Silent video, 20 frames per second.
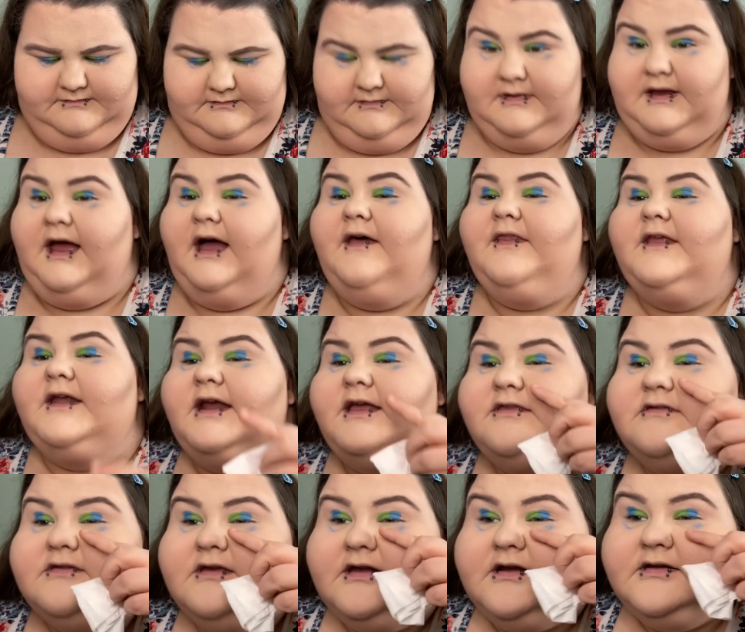Yeah, and then I'm
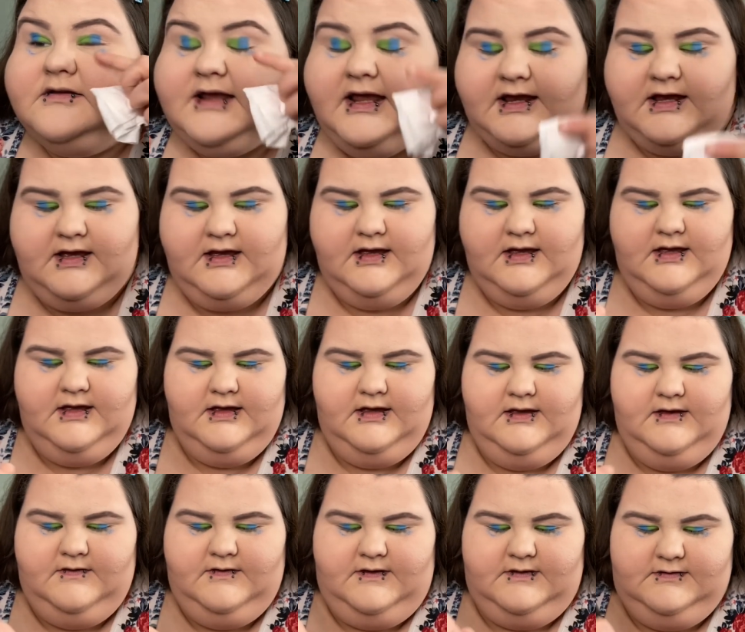just gonna take
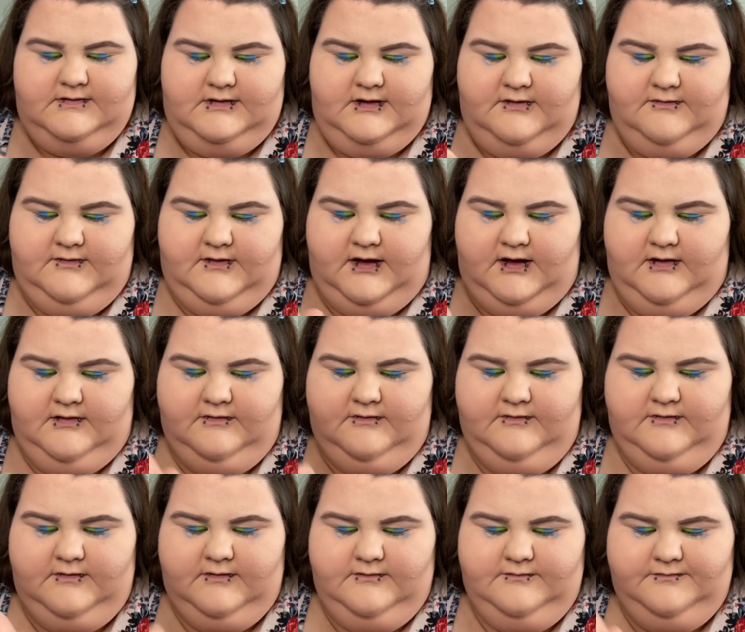this stuff off.
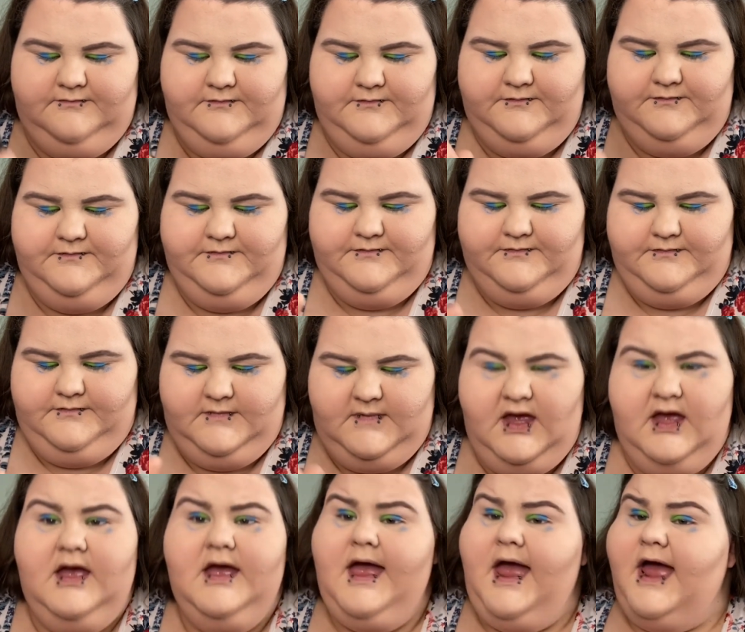
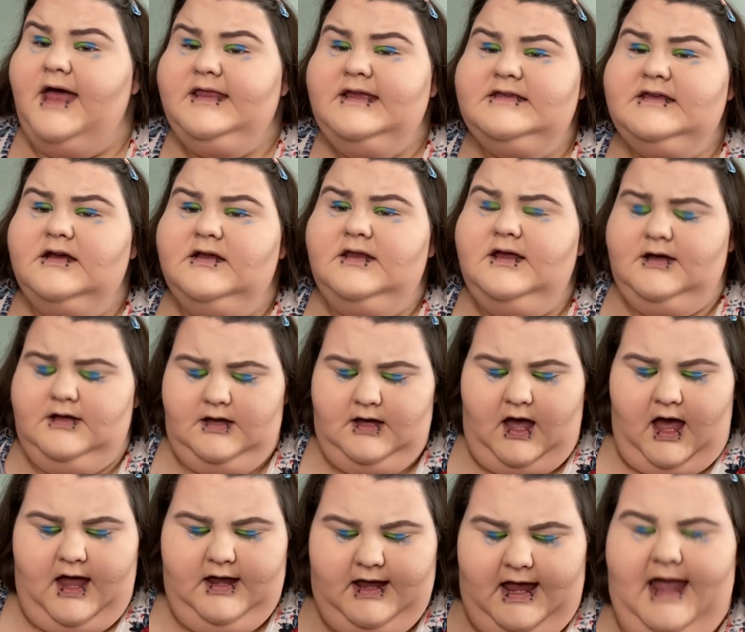At least I look.
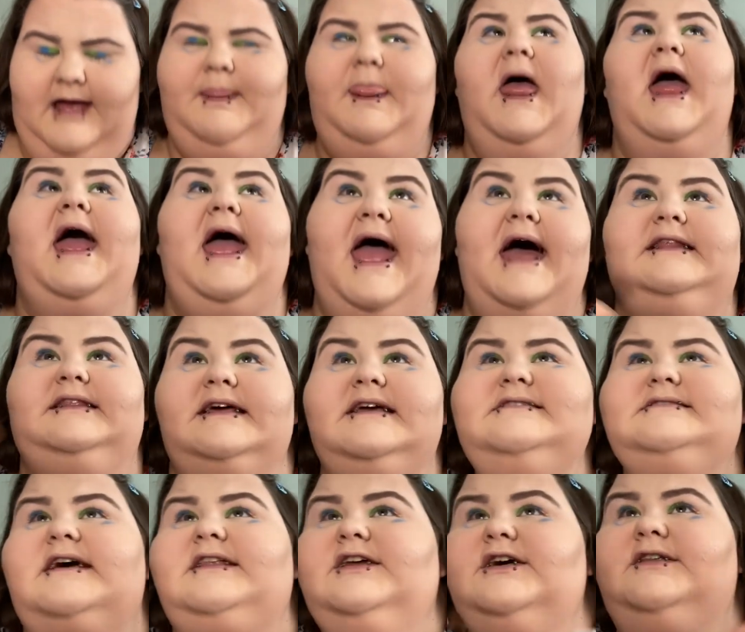I at least
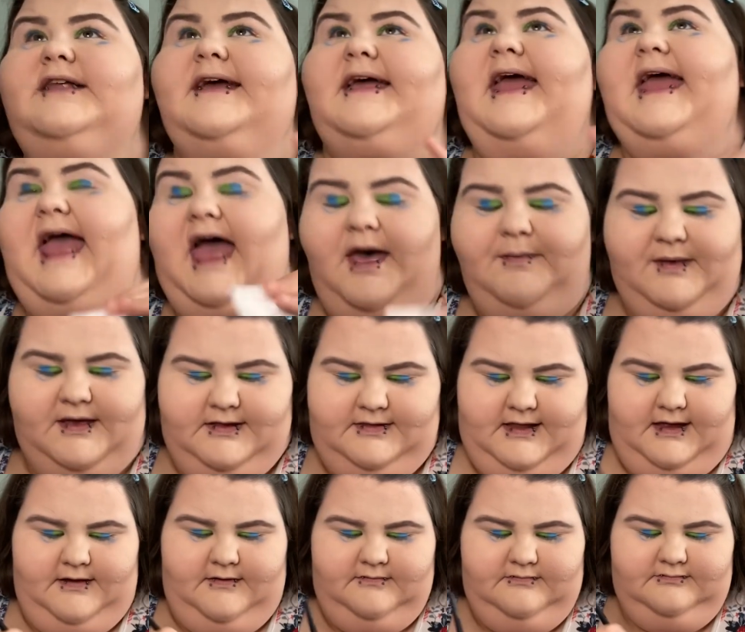I look like a happy
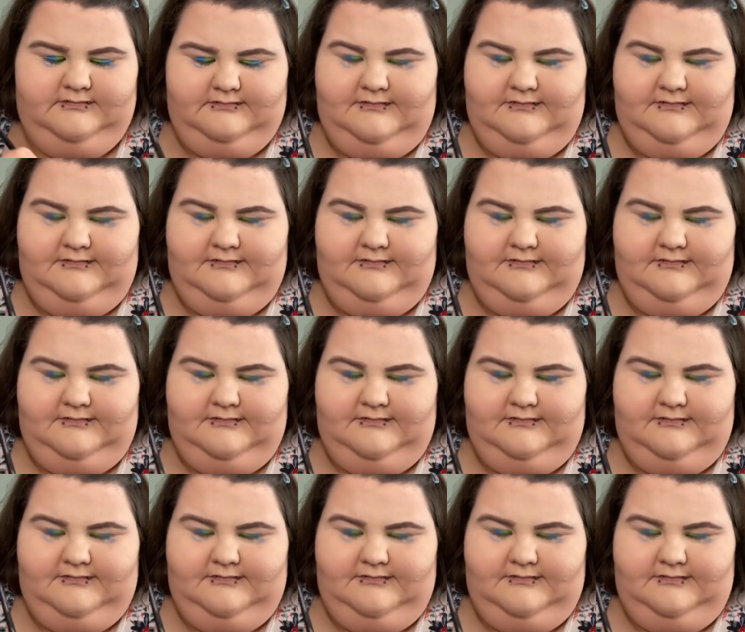clown.